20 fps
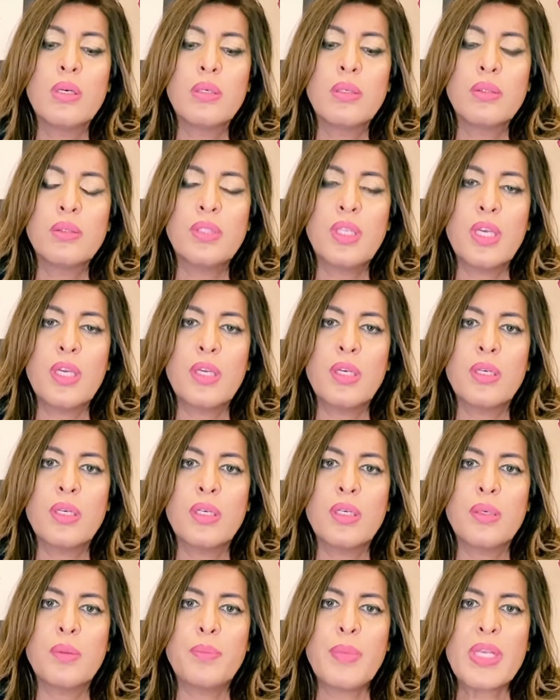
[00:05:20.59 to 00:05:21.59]

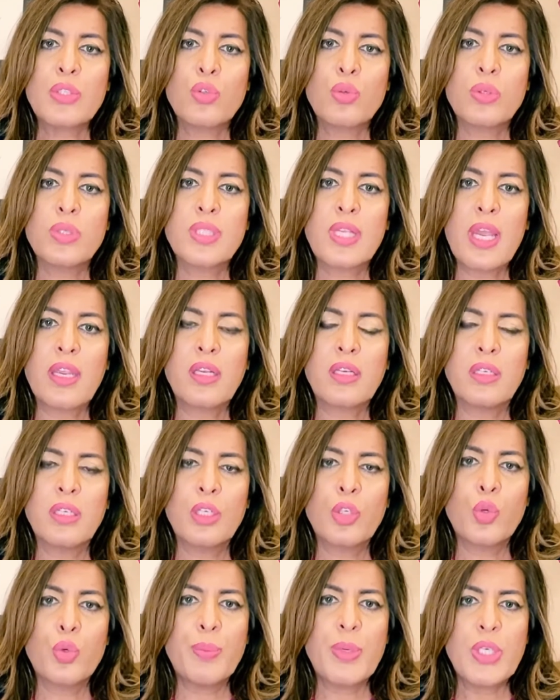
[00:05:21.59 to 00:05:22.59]
Their menstrual cycle
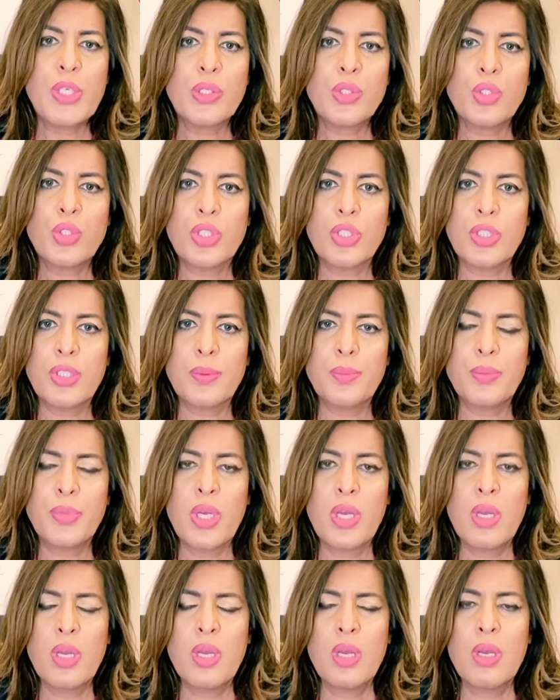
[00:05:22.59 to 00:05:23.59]
could be disturbed
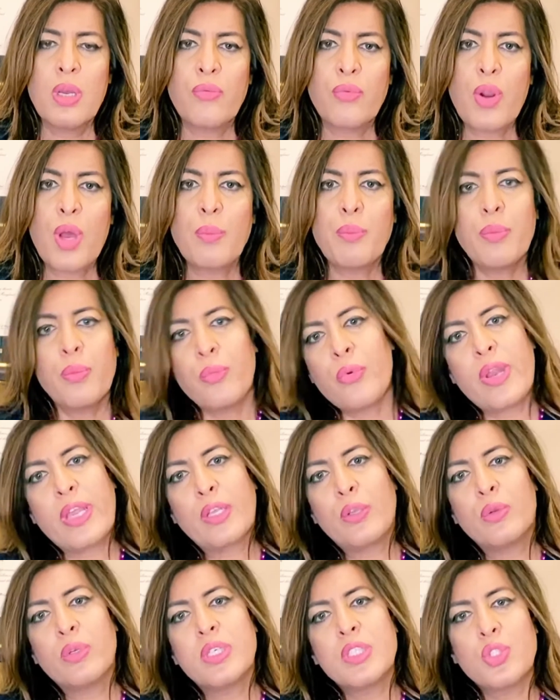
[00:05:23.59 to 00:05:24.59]
from
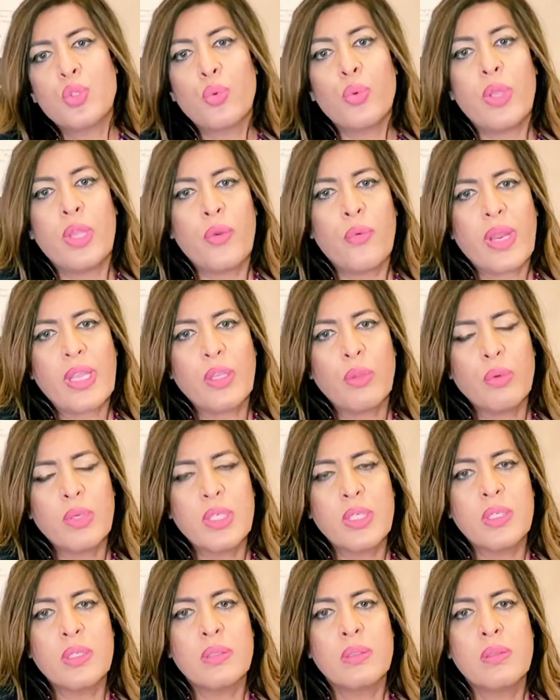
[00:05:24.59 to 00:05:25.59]
regular to
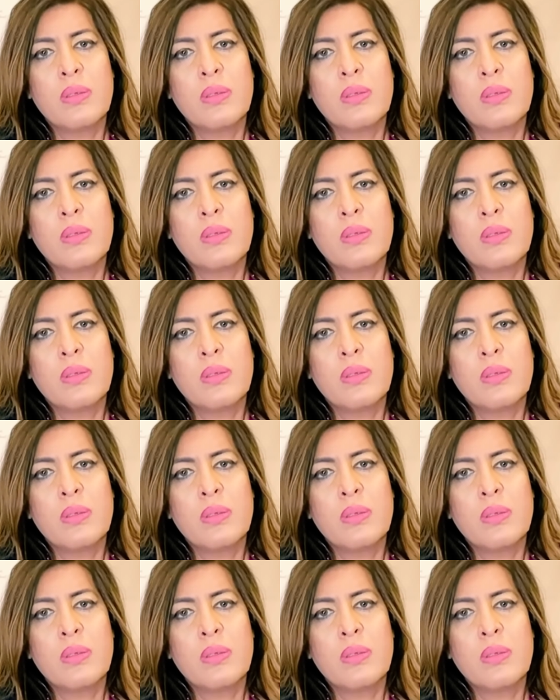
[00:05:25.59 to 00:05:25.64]
irregular.